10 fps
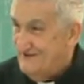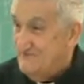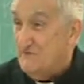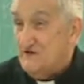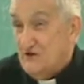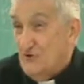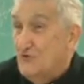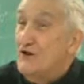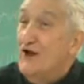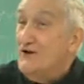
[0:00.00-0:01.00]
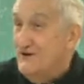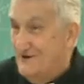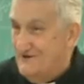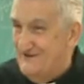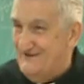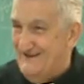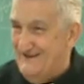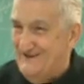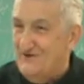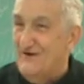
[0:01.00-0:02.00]
Maybe it's a good luck
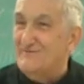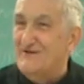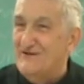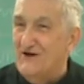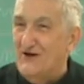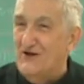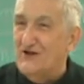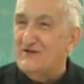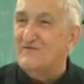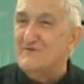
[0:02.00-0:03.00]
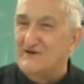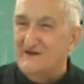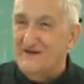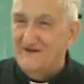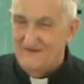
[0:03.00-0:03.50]
to have a lot of money.